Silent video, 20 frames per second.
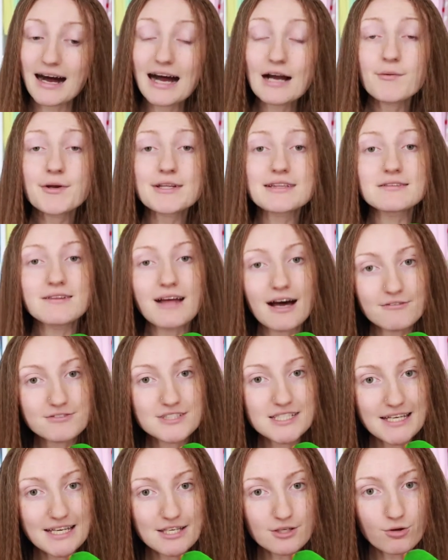I would love
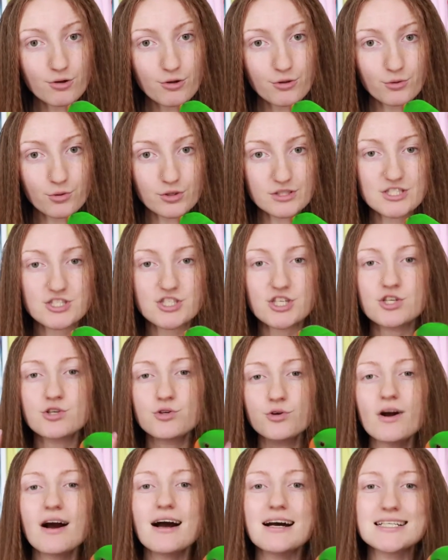to hear your thoughts. Do
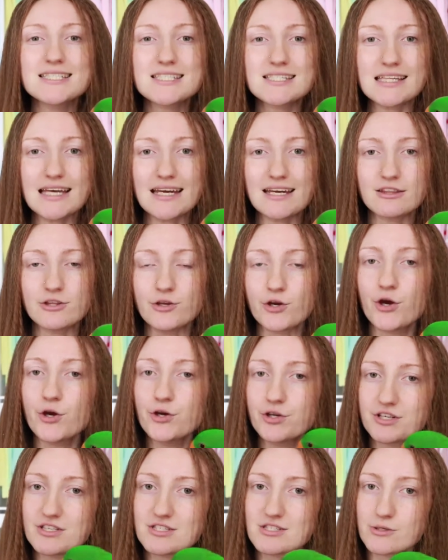you guys think that
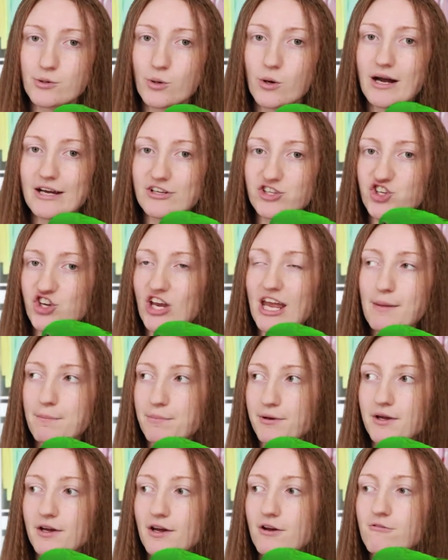HUDA saw a cheap,